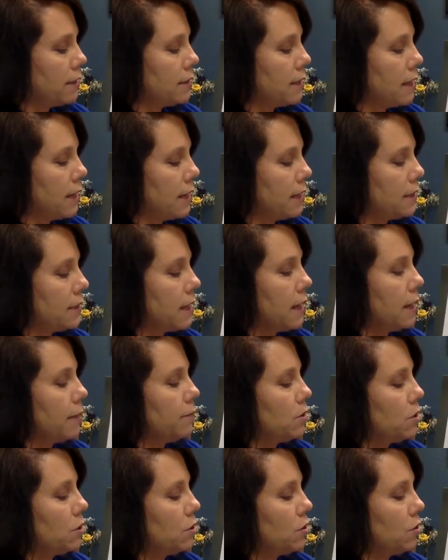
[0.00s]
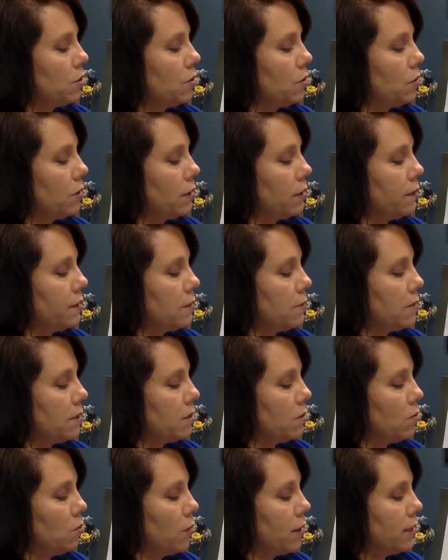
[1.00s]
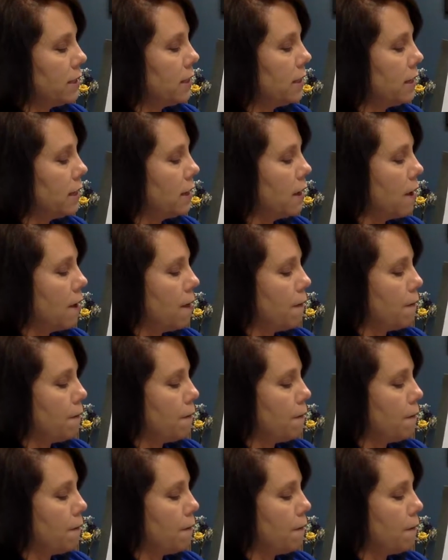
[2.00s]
10 times 2 gives me 20.